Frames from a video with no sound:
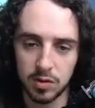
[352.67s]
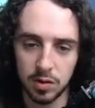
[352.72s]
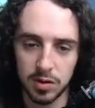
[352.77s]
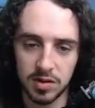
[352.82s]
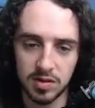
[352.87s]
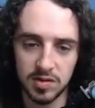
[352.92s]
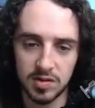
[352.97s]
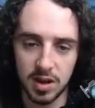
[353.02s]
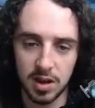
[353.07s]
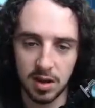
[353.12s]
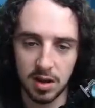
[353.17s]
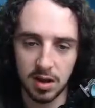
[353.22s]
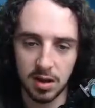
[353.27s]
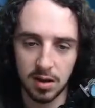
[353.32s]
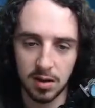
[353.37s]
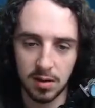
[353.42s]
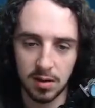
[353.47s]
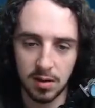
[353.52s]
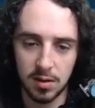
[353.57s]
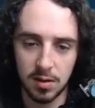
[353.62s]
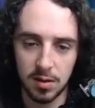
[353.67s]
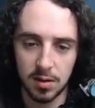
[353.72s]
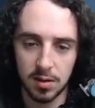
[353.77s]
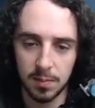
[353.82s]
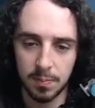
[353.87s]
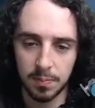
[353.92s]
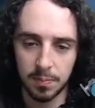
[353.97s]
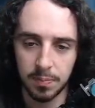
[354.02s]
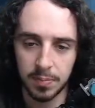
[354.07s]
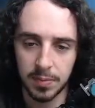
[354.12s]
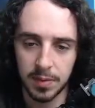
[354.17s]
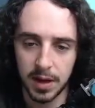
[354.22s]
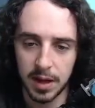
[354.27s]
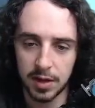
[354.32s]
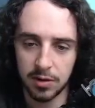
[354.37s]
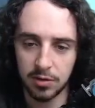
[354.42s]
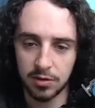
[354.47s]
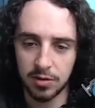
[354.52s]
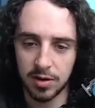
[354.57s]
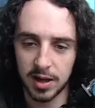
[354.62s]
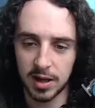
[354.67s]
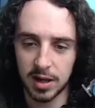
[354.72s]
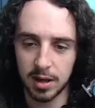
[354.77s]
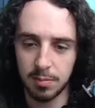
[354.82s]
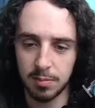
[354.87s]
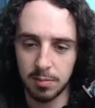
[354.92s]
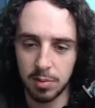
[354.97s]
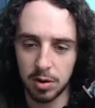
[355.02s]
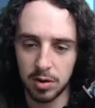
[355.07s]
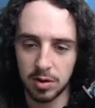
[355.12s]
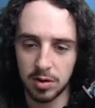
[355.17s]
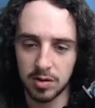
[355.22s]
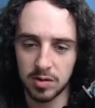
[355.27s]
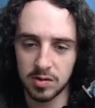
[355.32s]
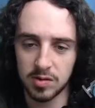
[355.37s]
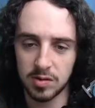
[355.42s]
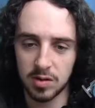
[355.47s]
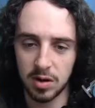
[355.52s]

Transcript: all this say? Andrew Dagyan, botanist,